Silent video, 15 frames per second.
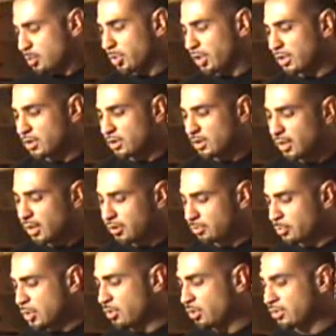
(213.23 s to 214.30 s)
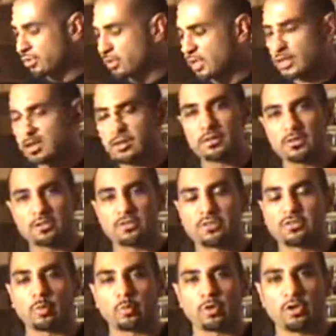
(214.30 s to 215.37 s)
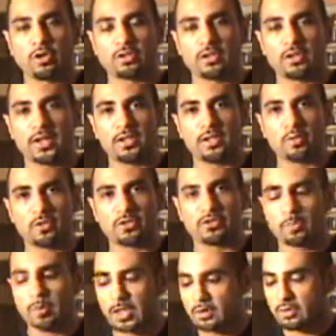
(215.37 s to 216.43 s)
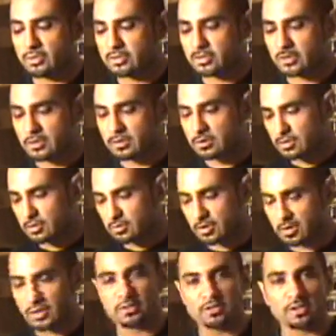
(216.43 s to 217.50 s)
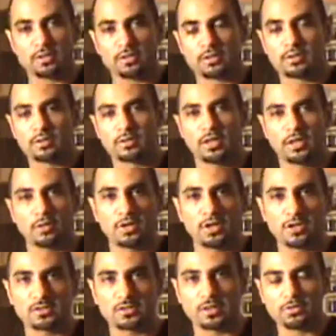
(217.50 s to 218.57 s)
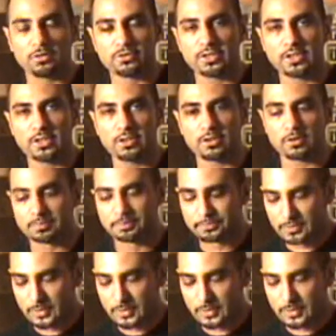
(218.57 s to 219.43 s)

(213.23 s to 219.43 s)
But as we know today, somewhere along the line there were tomatoes and the various other ingredients that you see here.